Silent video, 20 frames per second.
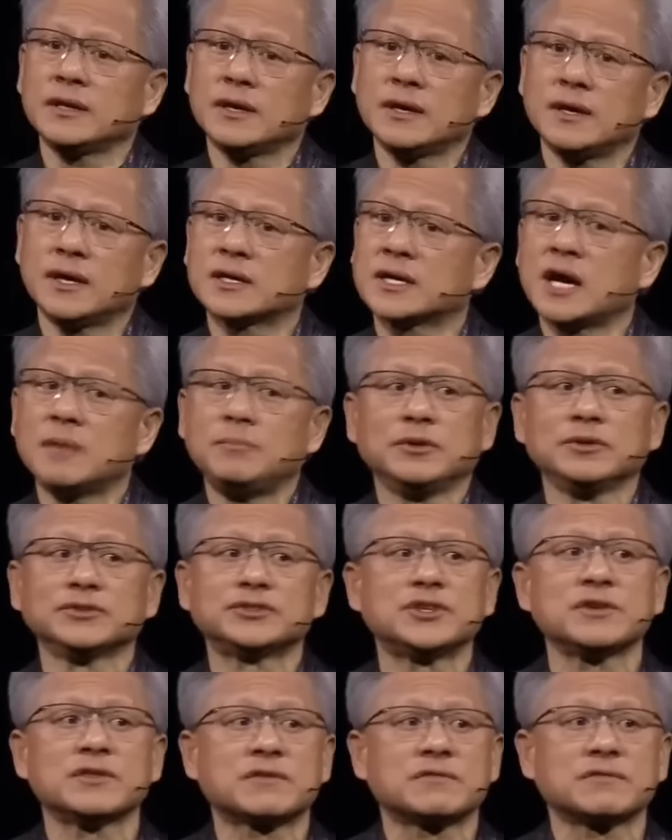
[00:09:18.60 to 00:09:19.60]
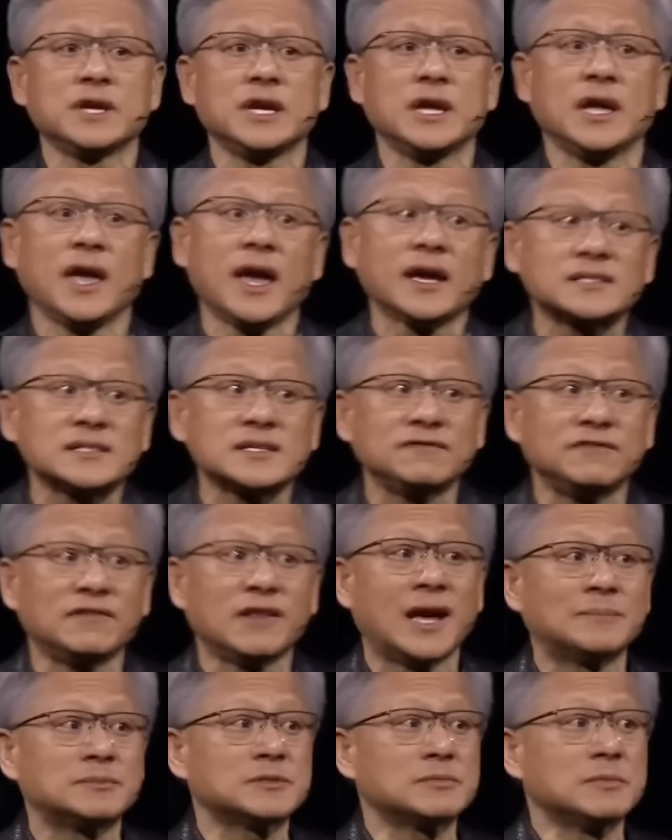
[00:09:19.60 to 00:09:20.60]
only a couple, 2, 3
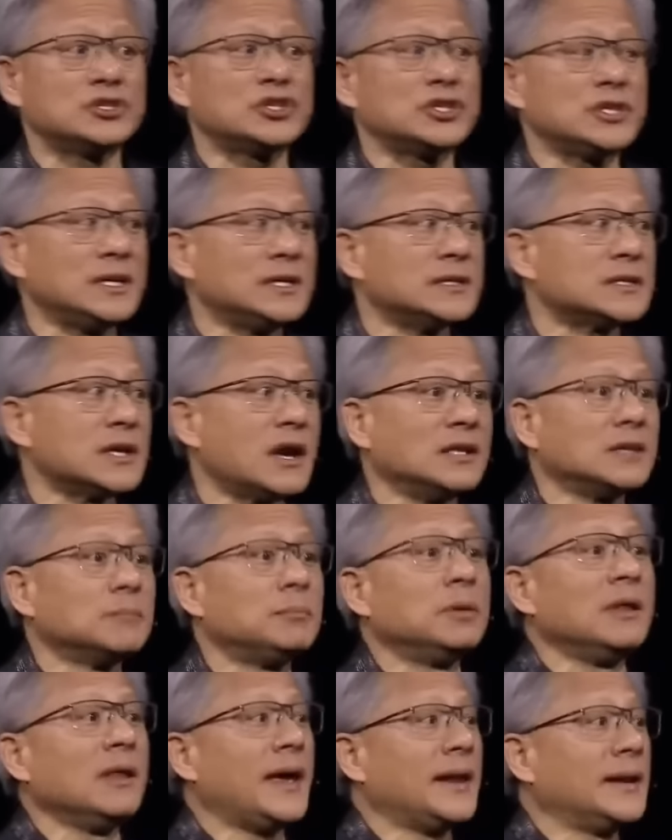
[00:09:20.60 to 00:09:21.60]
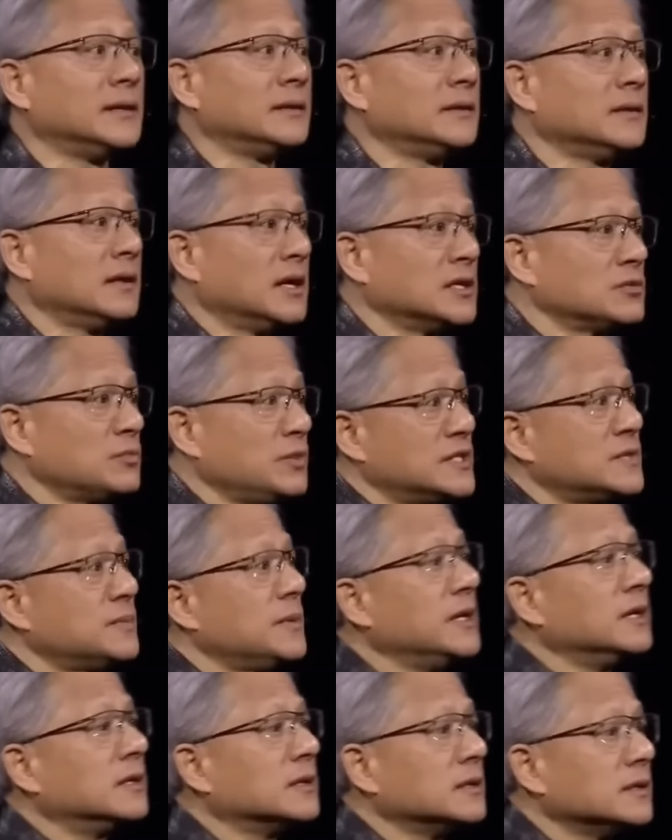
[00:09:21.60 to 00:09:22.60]
exaflops machines on the planet as
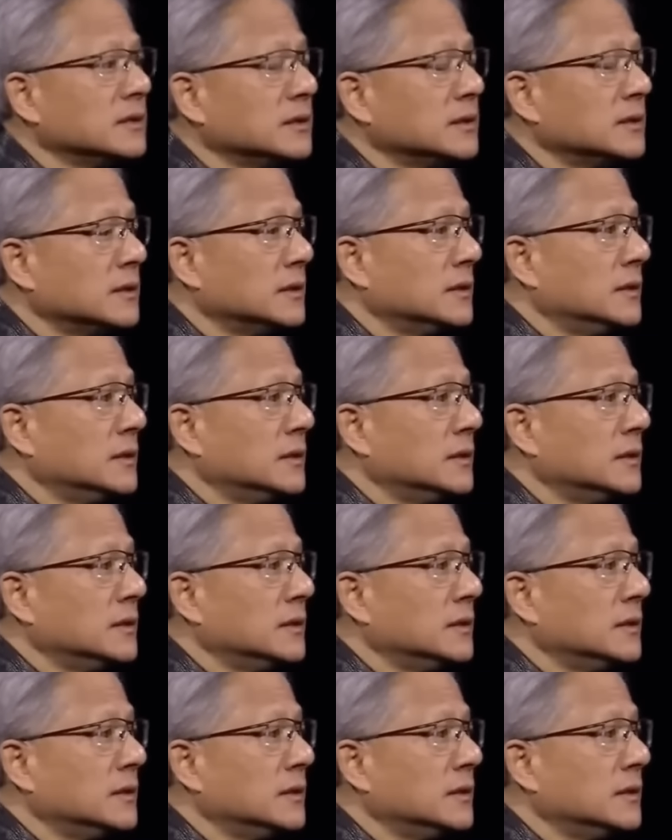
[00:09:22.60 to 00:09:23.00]
we speak.